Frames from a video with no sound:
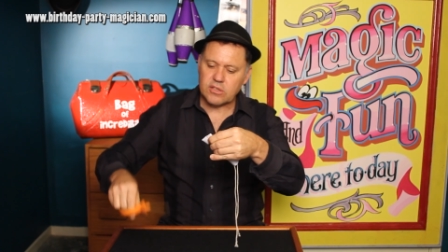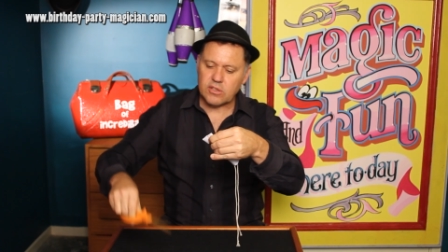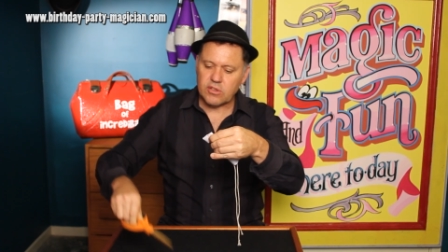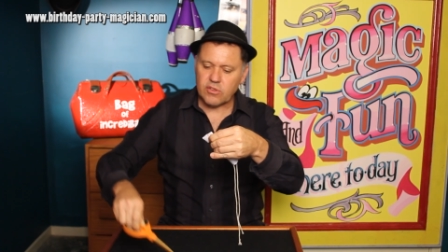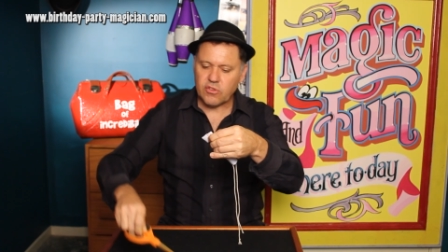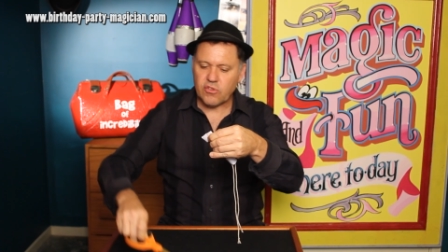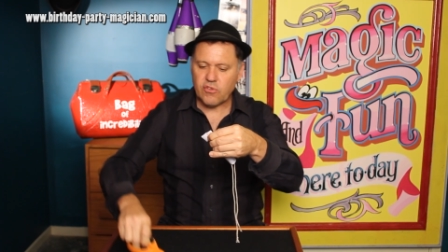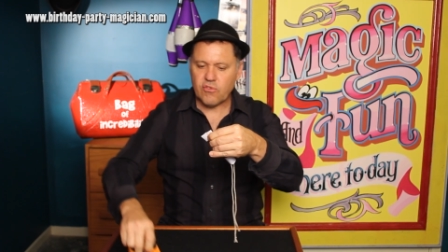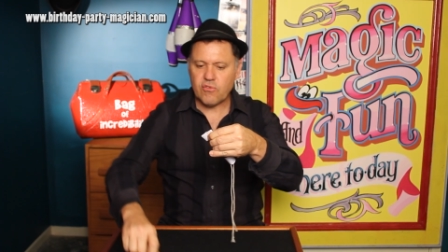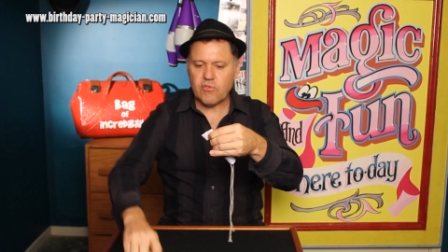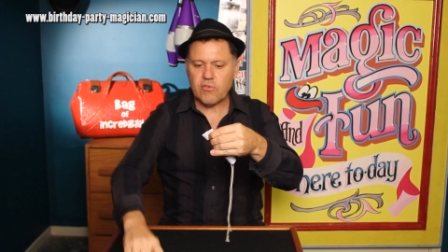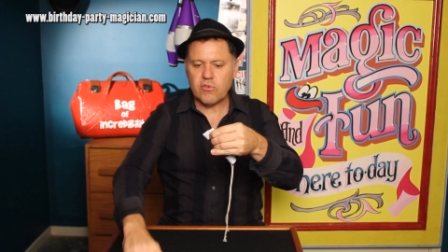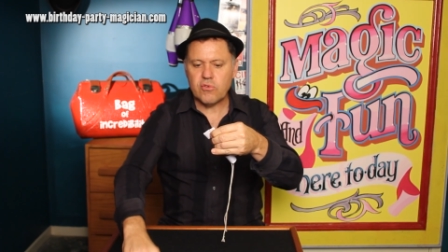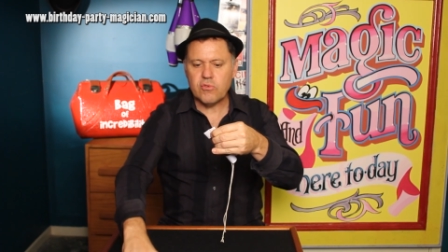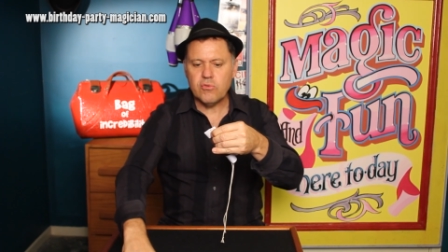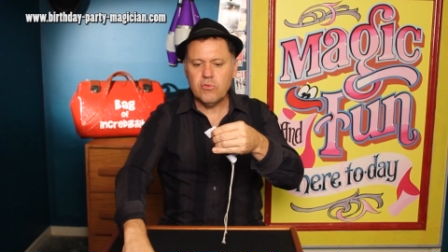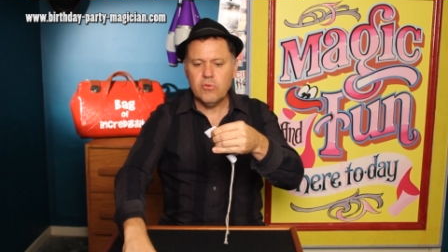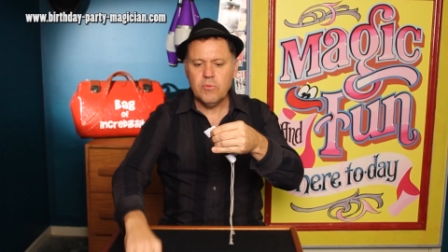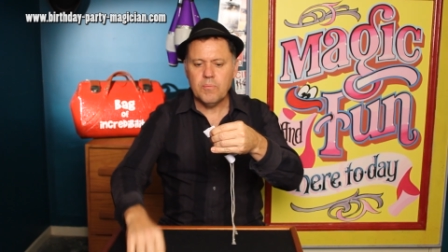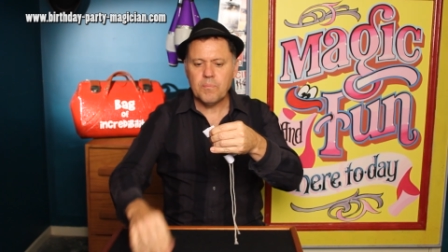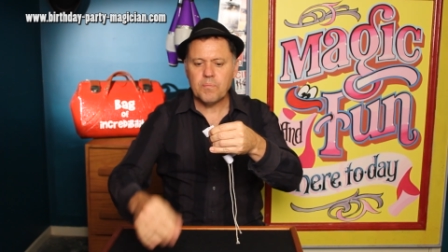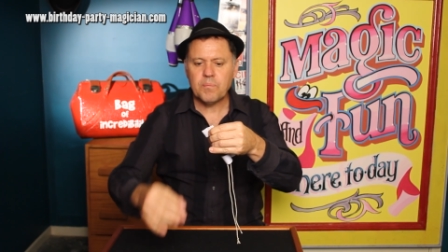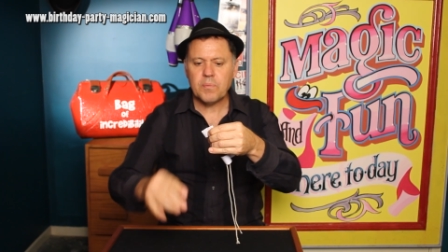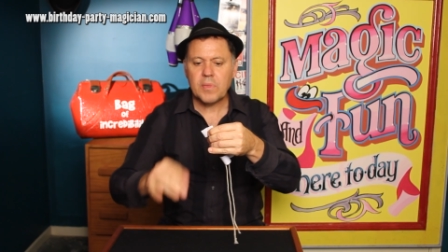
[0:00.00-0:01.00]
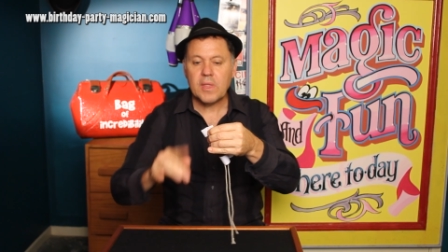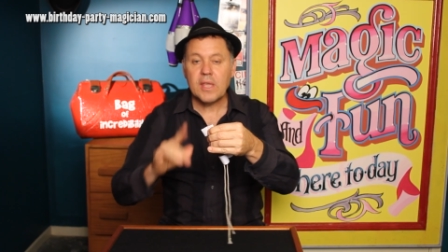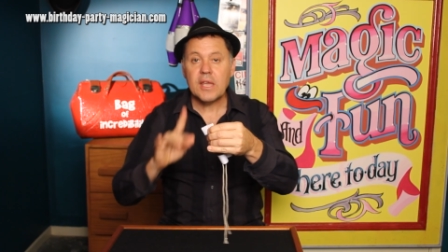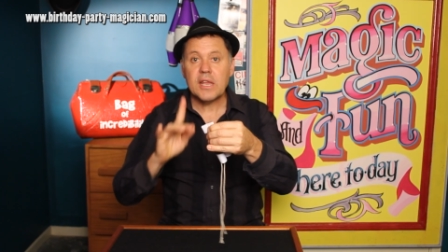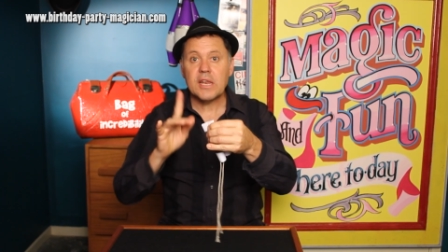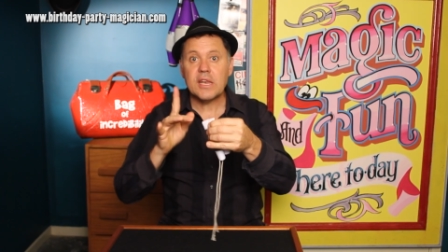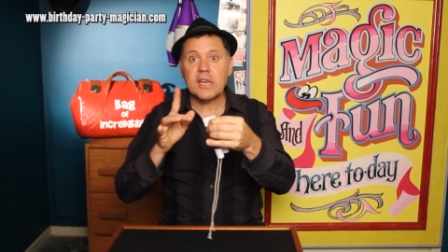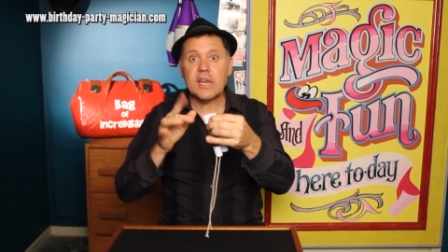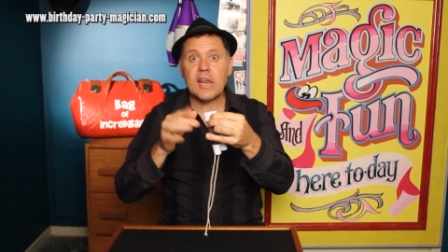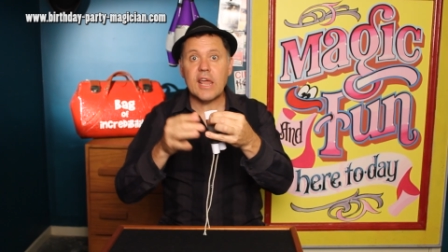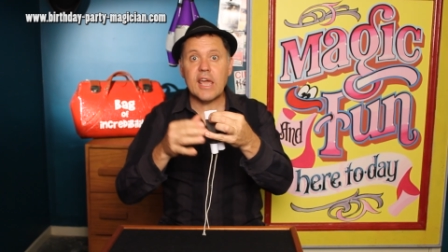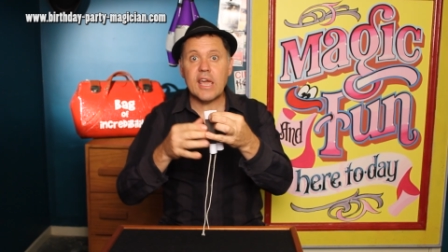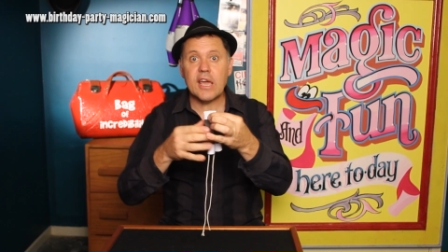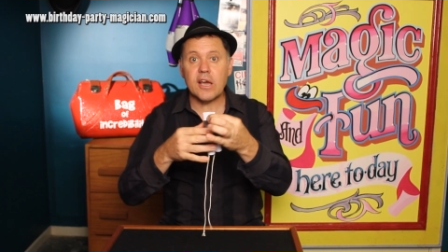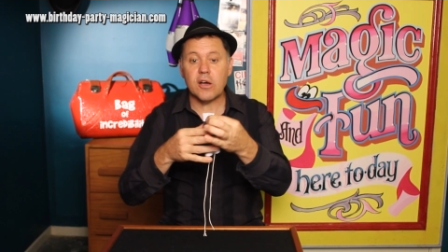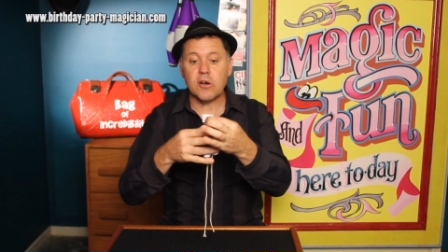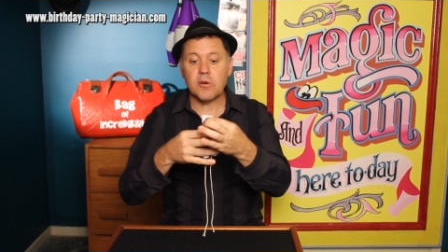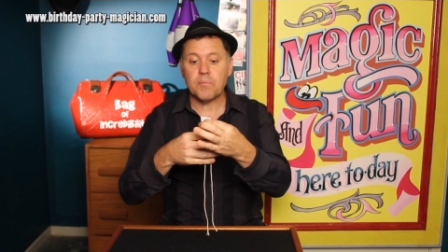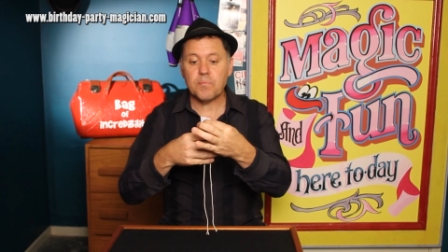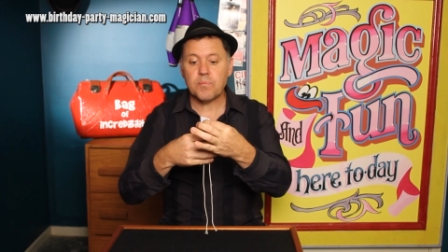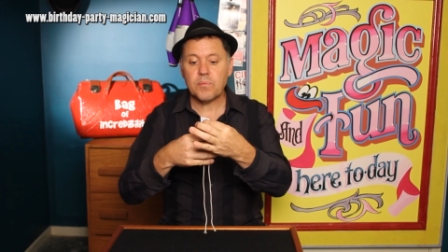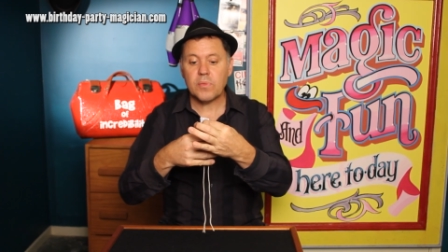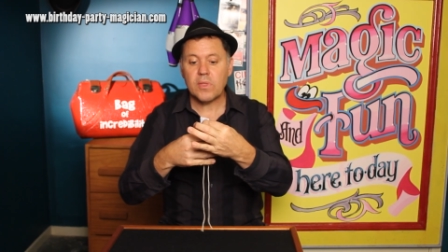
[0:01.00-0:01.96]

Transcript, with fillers: through now